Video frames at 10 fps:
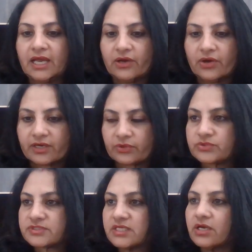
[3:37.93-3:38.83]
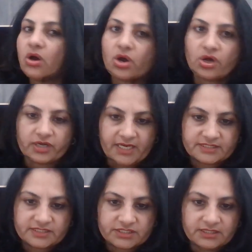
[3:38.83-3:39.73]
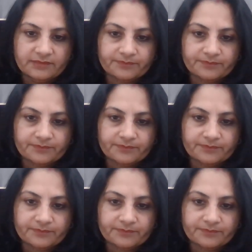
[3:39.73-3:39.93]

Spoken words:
across the organization.